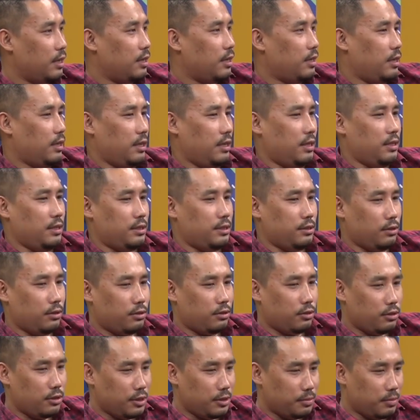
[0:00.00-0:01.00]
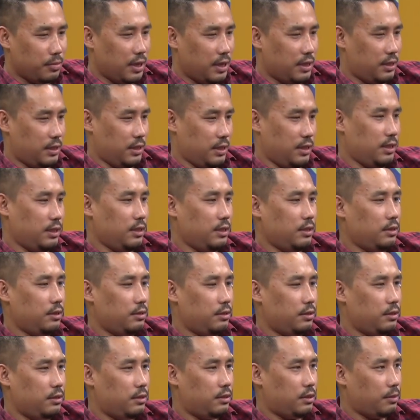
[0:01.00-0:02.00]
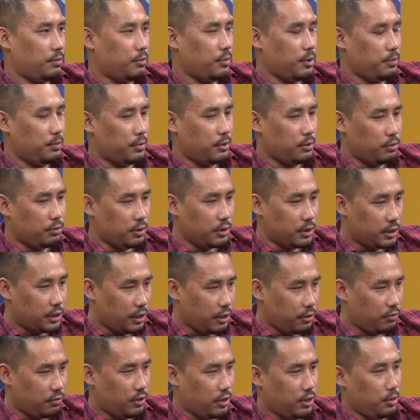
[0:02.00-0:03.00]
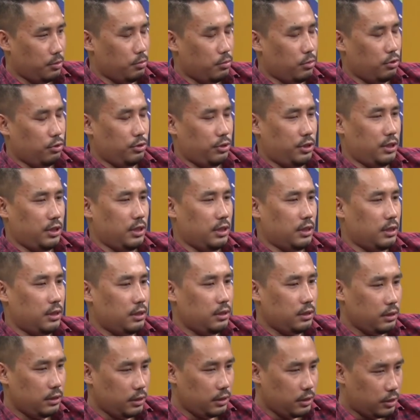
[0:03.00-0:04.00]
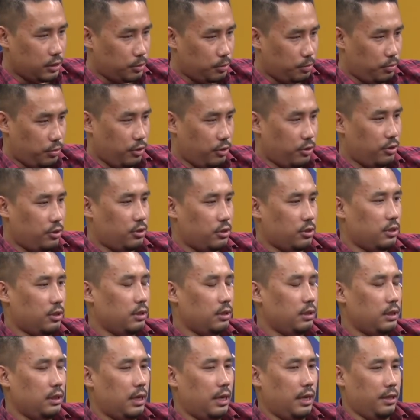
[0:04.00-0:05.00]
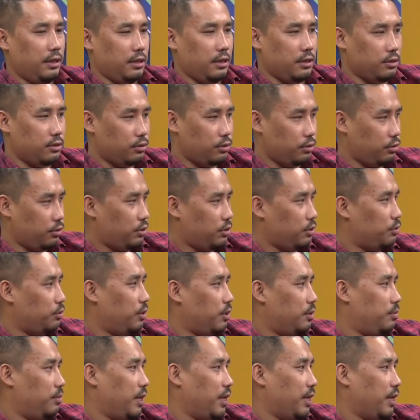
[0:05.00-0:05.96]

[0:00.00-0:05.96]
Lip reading: It is not only mental. Some people will say even emotional, spiritual, and then social well-being.